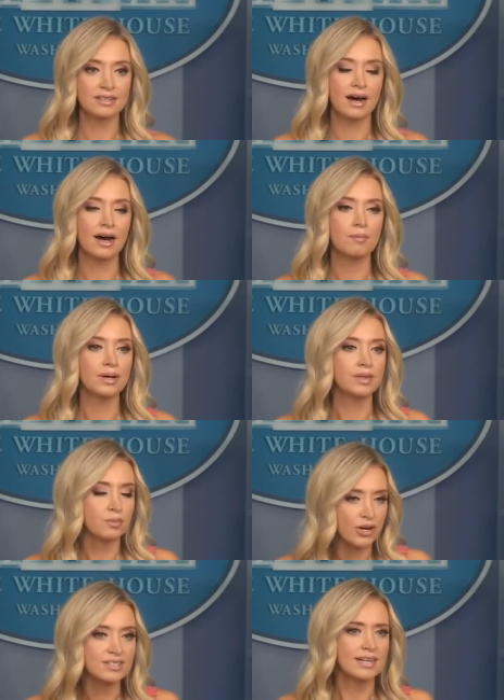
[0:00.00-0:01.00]
Um, but the
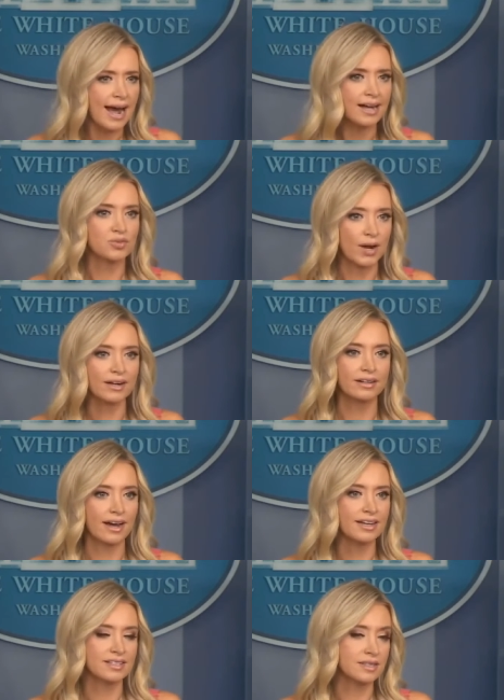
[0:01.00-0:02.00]
president has
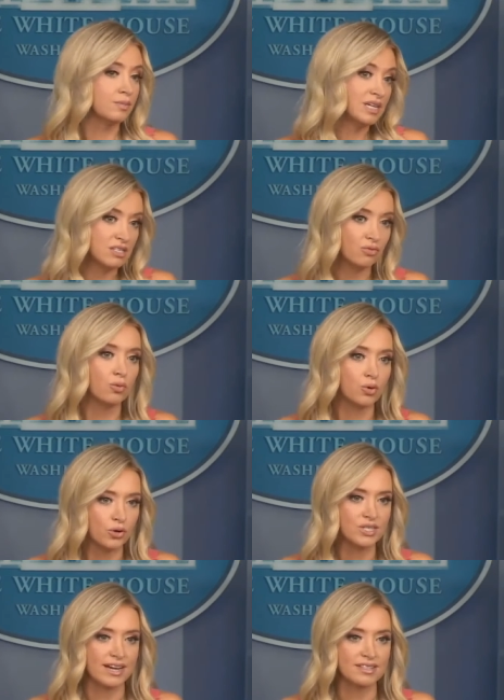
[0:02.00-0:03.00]
recognized the peaceful
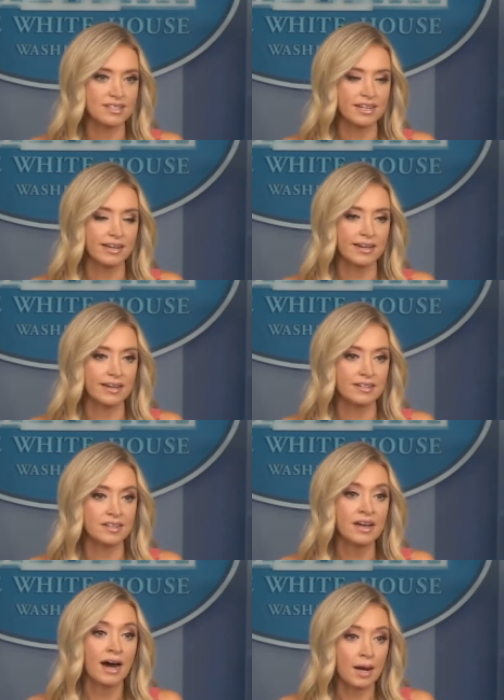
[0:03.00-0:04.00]
protesting and
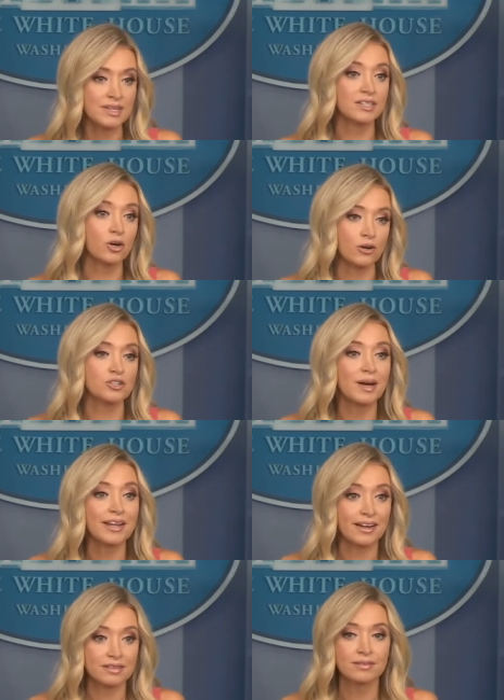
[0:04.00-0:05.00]
um, is encouraged by
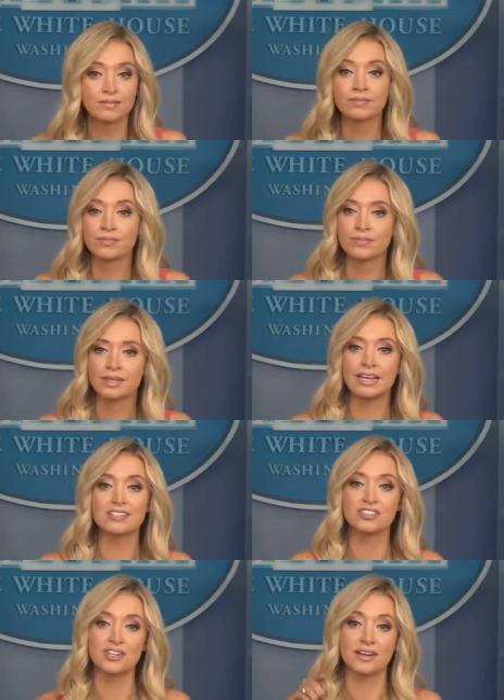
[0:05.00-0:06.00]
that.
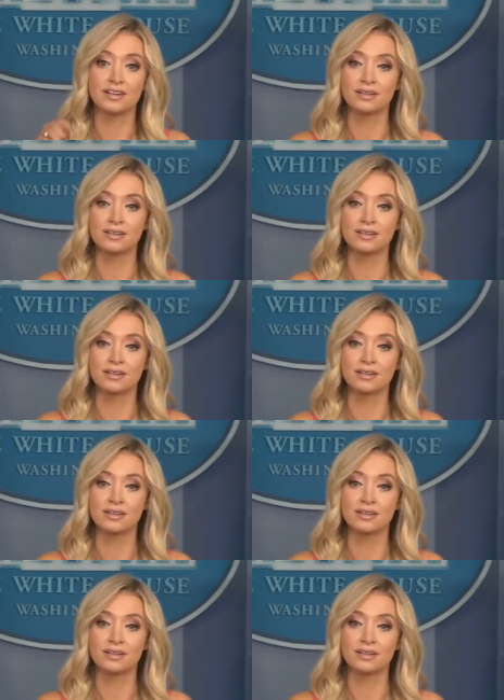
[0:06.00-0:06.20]
Yes, Jen.